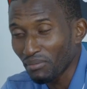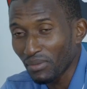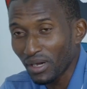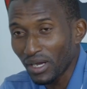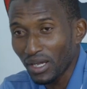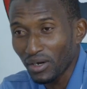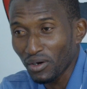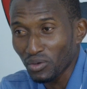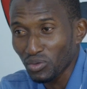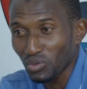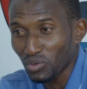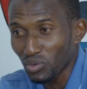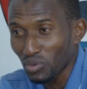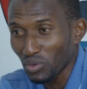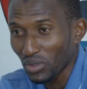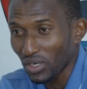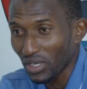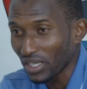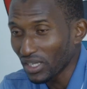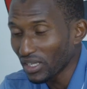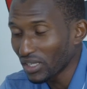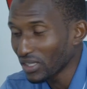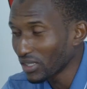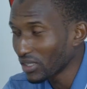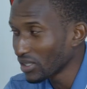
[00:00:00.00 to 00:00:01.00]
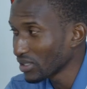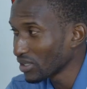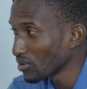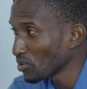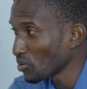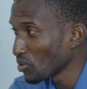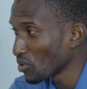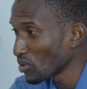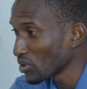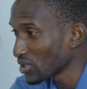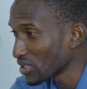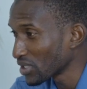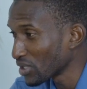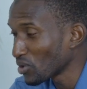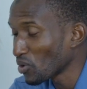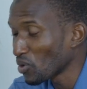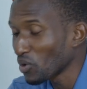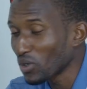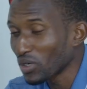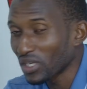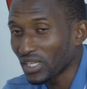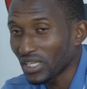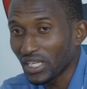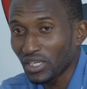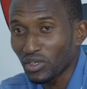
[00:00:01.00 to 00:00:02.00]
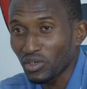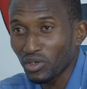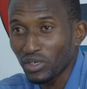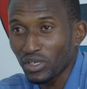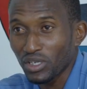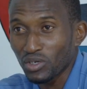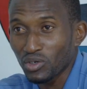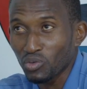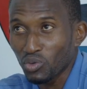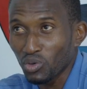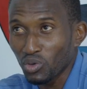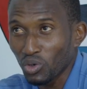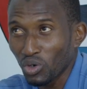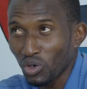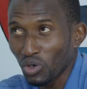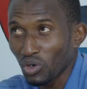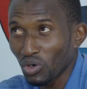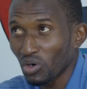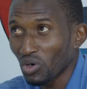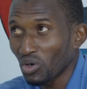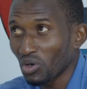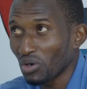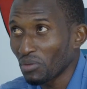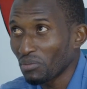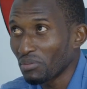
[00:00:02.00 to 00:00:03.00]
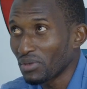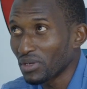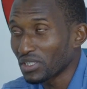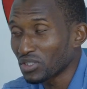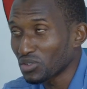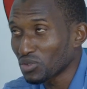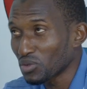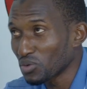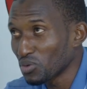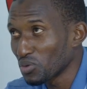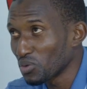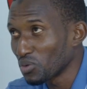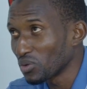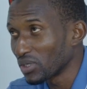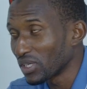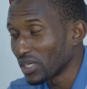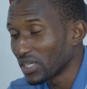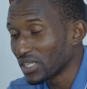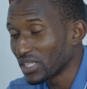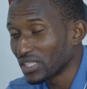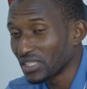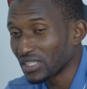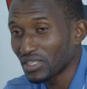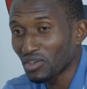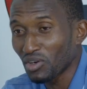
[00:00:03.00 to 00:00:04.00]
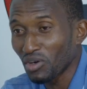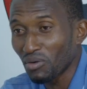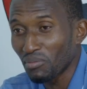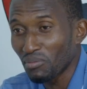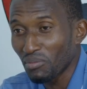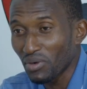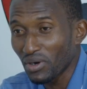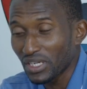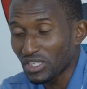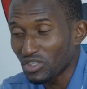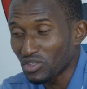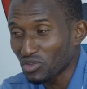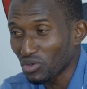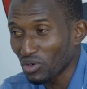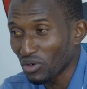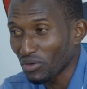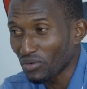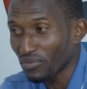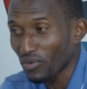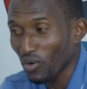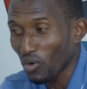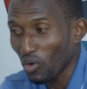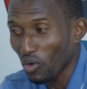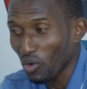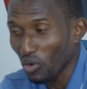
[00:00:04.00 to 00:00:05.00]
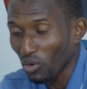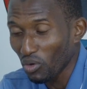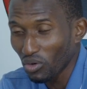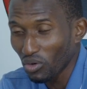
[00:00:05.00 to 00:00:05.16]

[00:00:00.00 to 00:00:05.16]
Baro Toure was the coordinator in Kuloro Lower Basic School, that is the Combo East Zone 4.